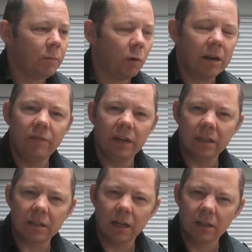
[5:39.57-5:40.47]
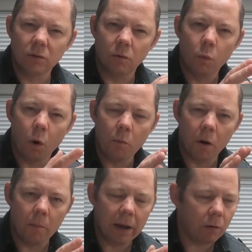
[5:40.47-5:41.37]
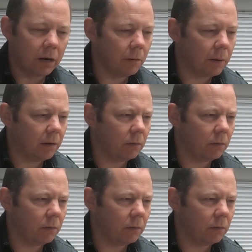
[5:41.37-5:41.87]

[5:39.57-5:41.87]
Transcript: or anything that's going to sort of warp or melt a little bit.